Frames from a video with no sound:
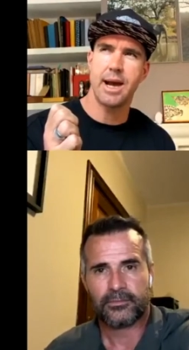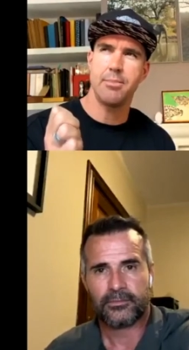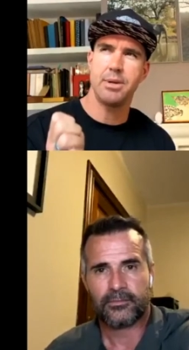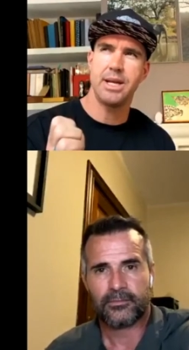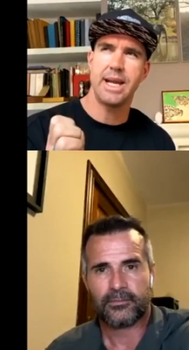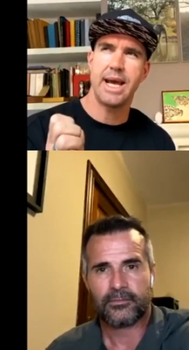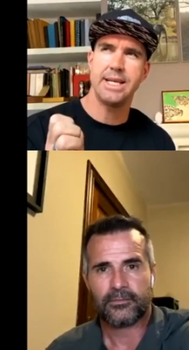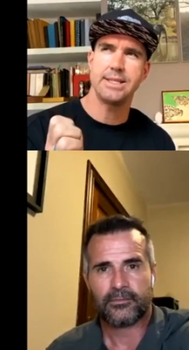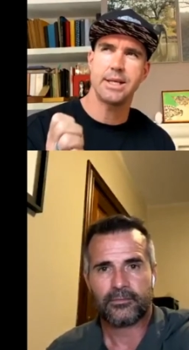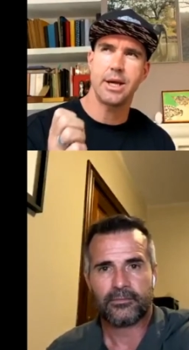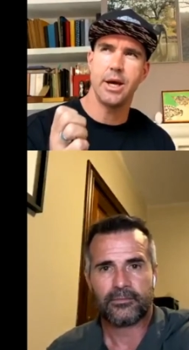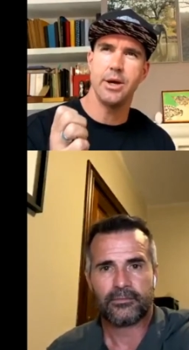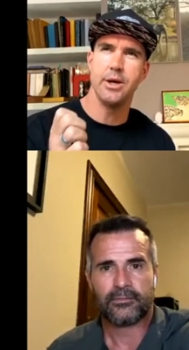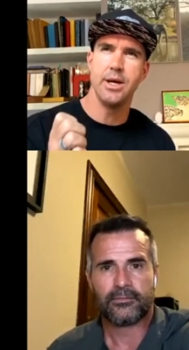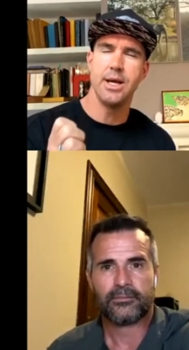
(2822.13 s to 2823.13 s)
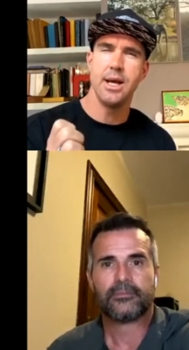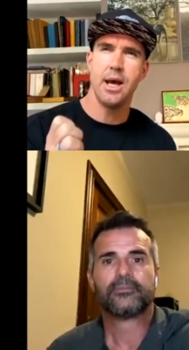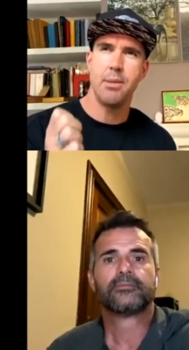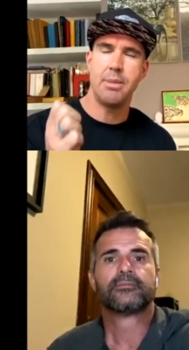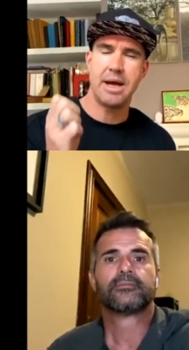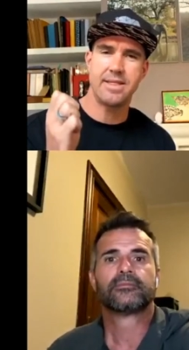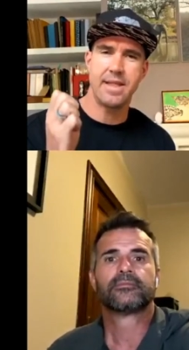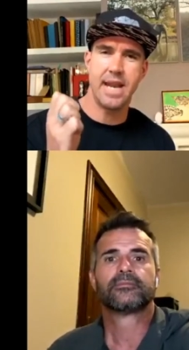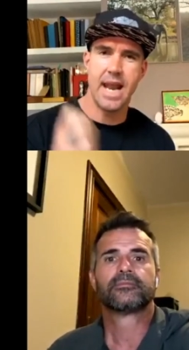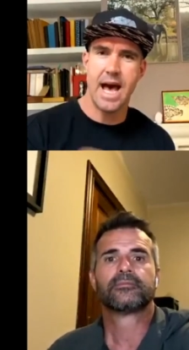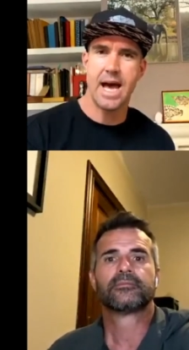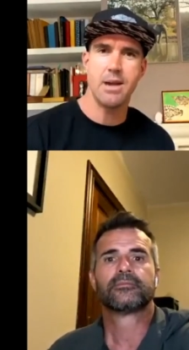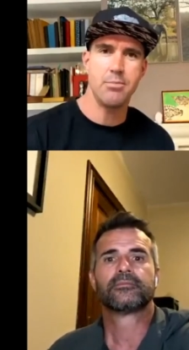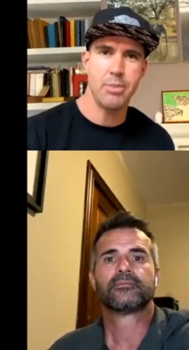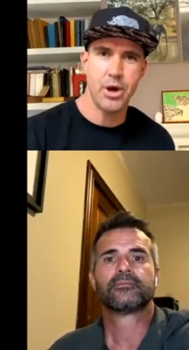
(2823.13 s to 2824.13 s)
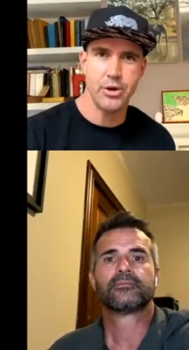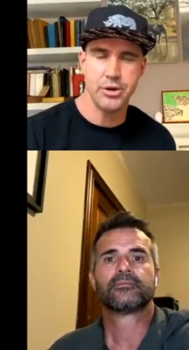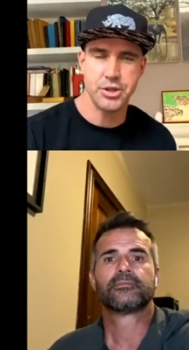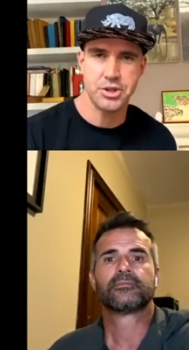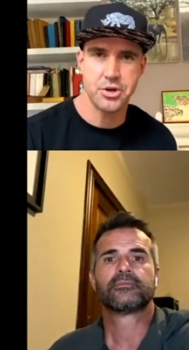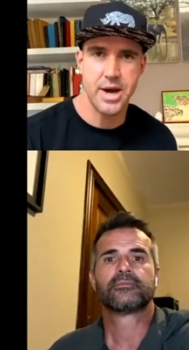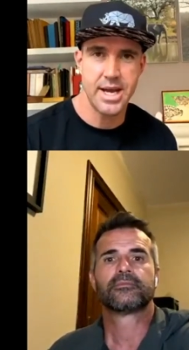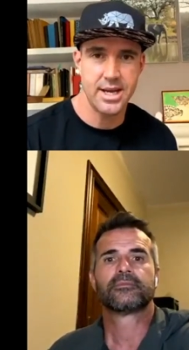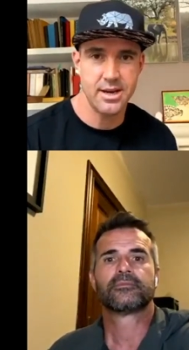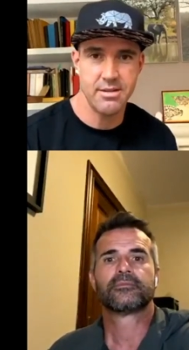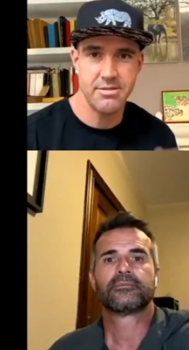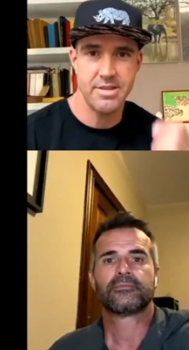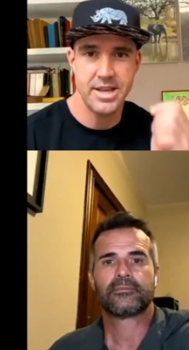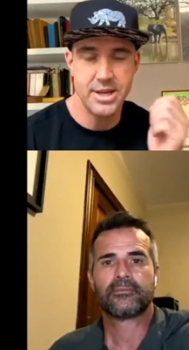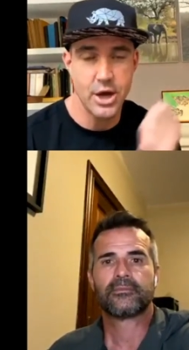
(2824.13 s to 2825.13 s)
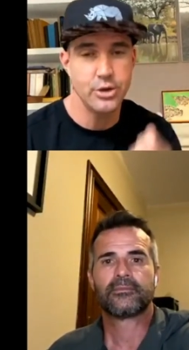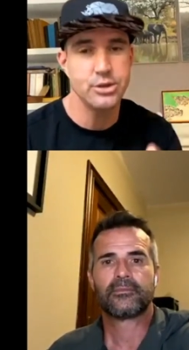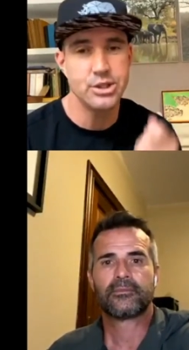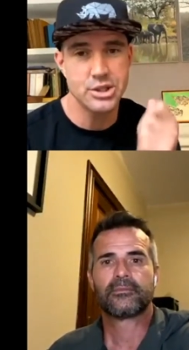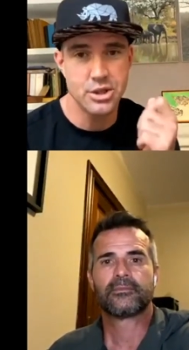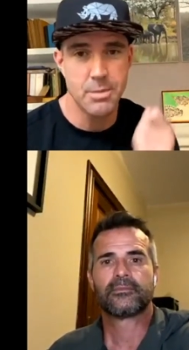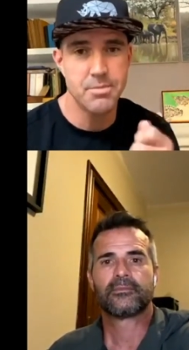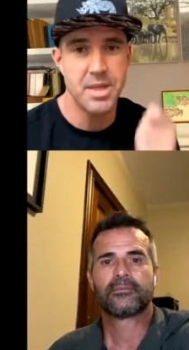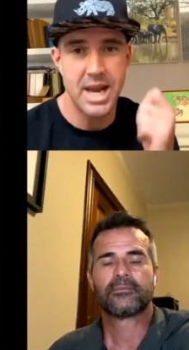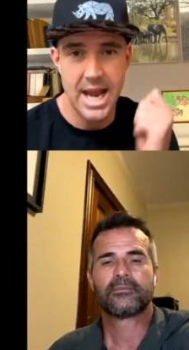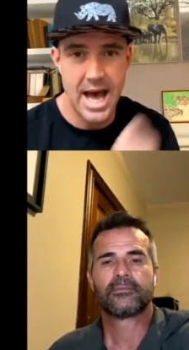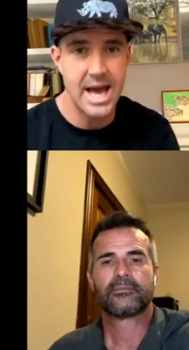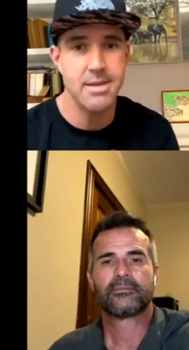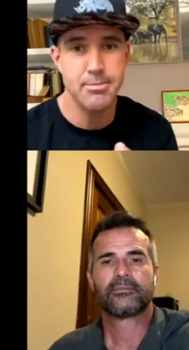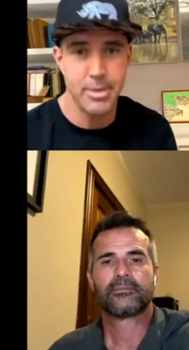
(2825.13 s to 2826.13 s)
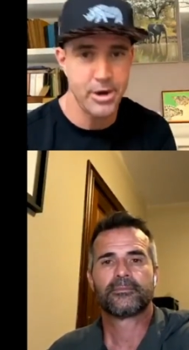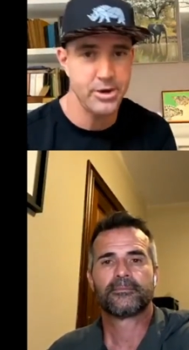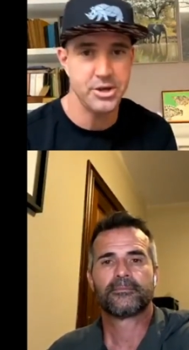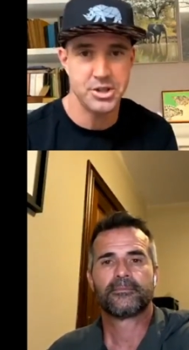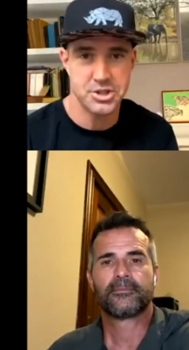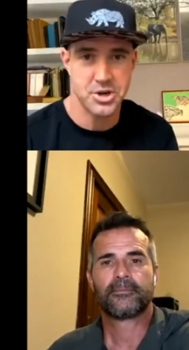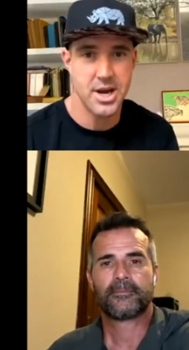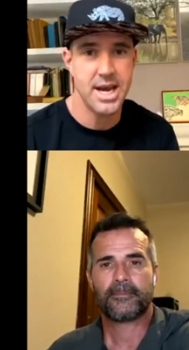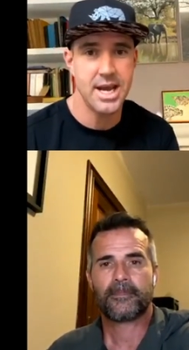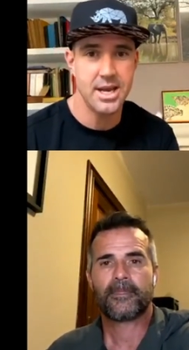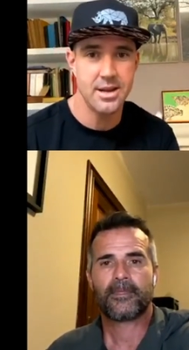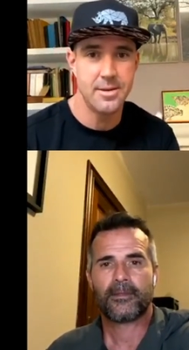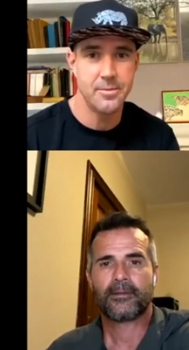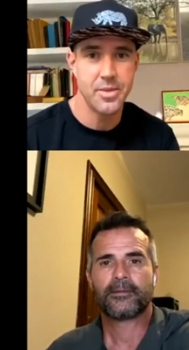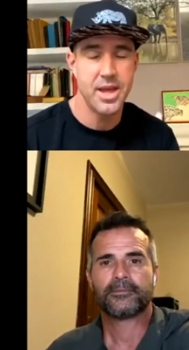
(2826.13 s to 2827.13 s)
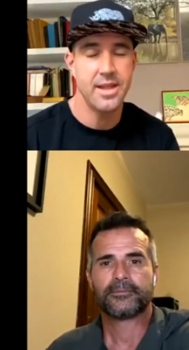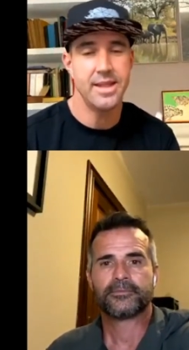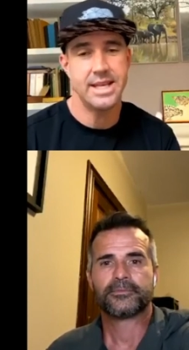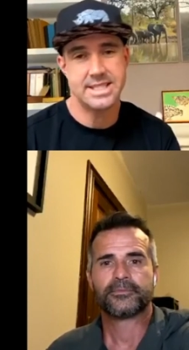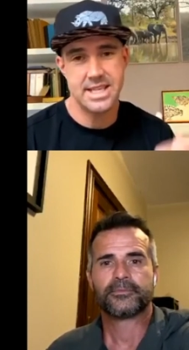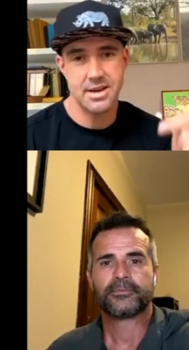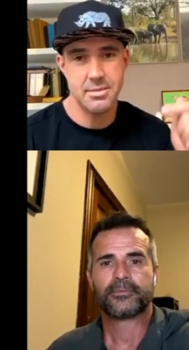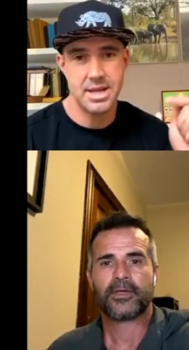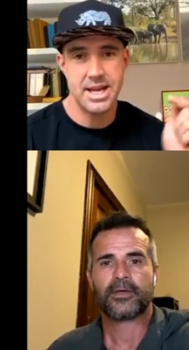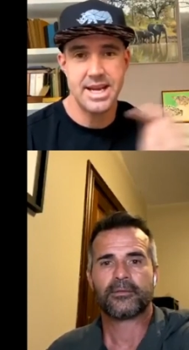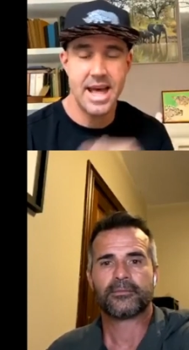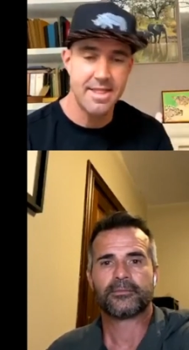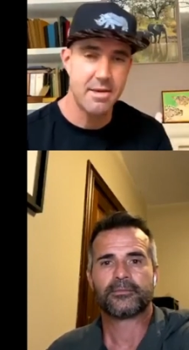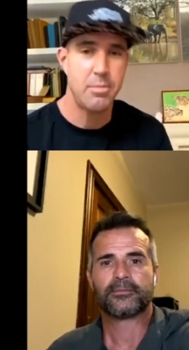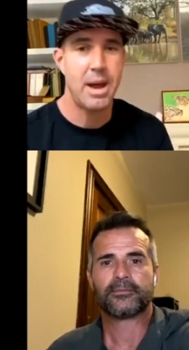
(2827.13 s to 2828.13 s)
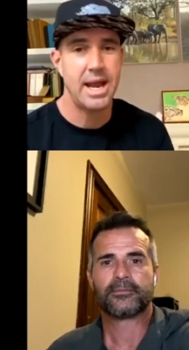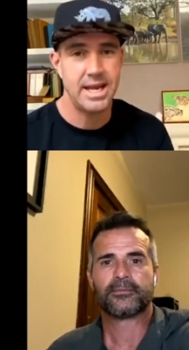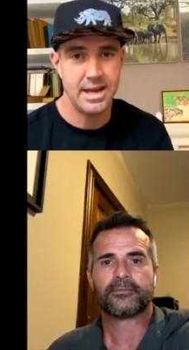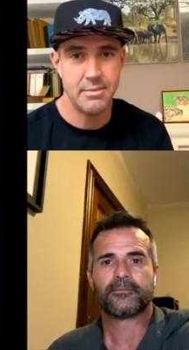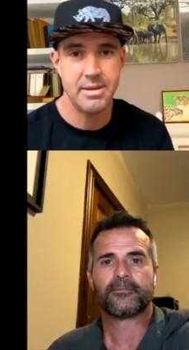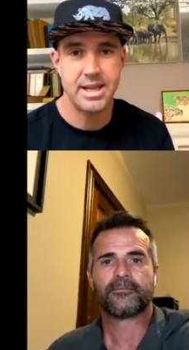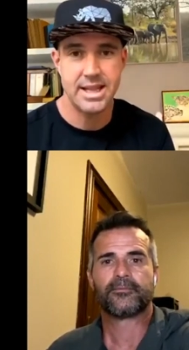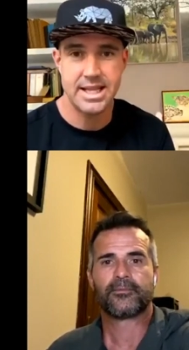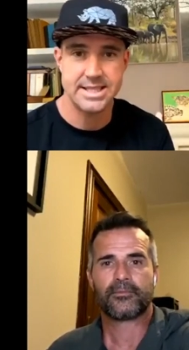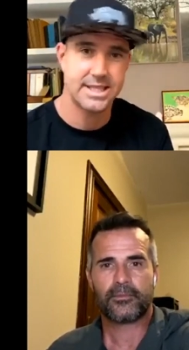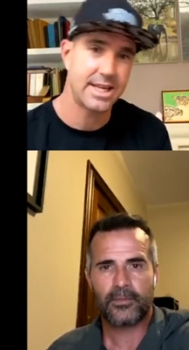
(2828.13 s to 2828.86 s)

Speaker 1: of days ago about the lion bone trade and if they don't stop the lion bone trade there's going to be another pandemic that's going to yeah.